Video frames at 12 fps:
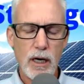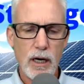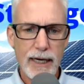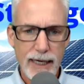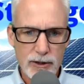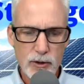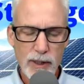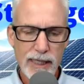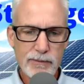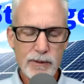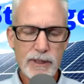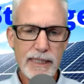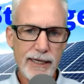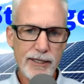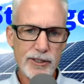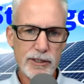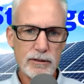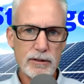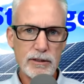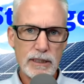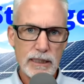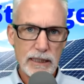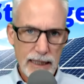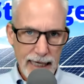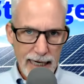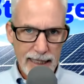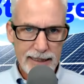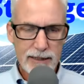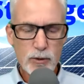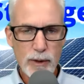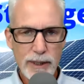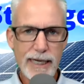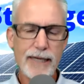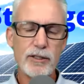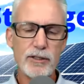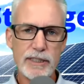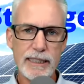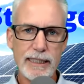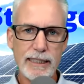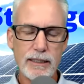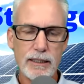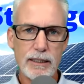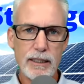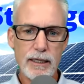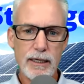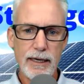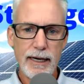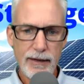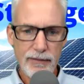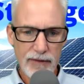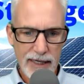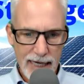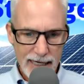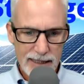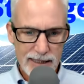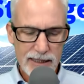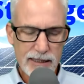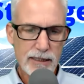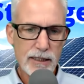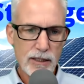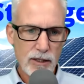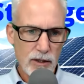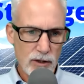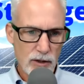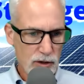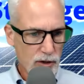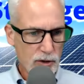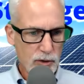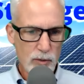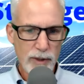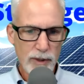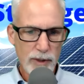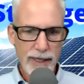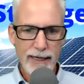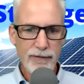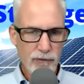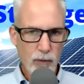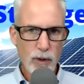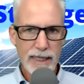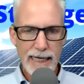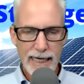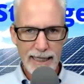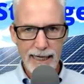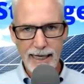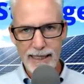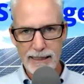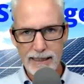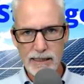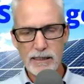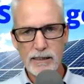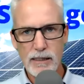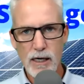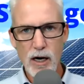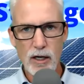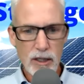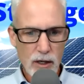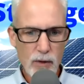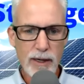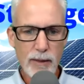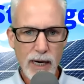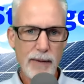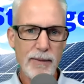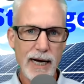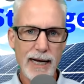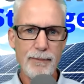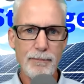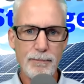in transportation and in grid energy in the next 3-4 decades are going bye-bye.